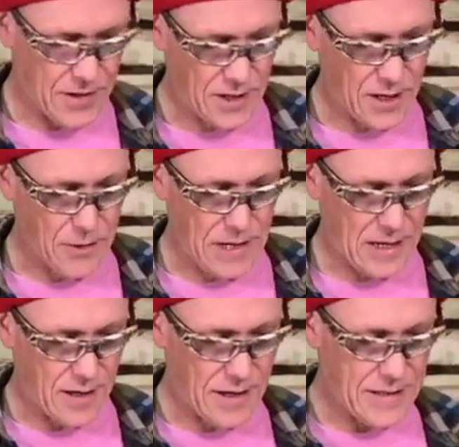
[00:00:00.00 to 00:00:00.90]
glowing
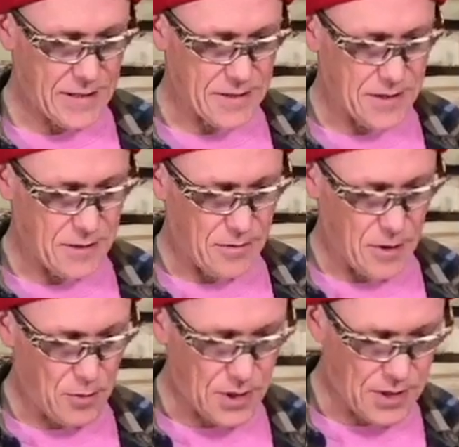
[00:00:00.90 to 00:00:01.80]
light as you
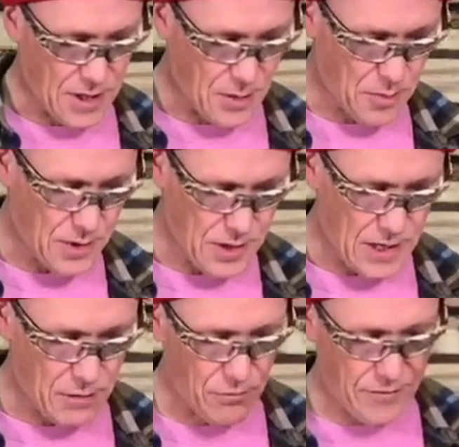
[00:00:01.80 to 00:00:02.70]
open it up
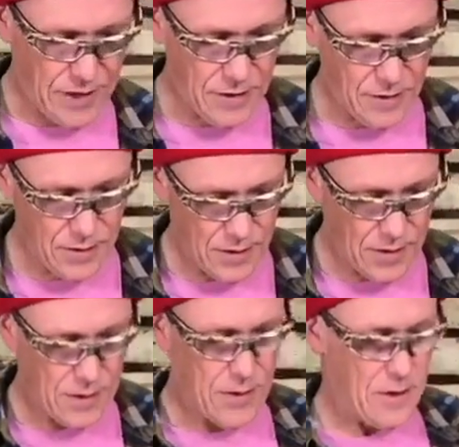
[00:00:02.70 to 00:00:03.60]
and reveal
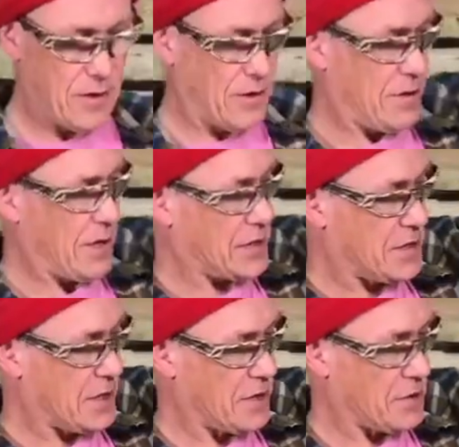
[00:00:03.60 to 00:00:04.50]
the
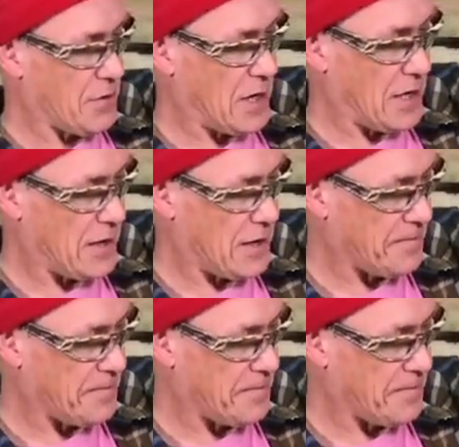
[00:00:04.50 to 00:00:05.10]
XTR derailleur.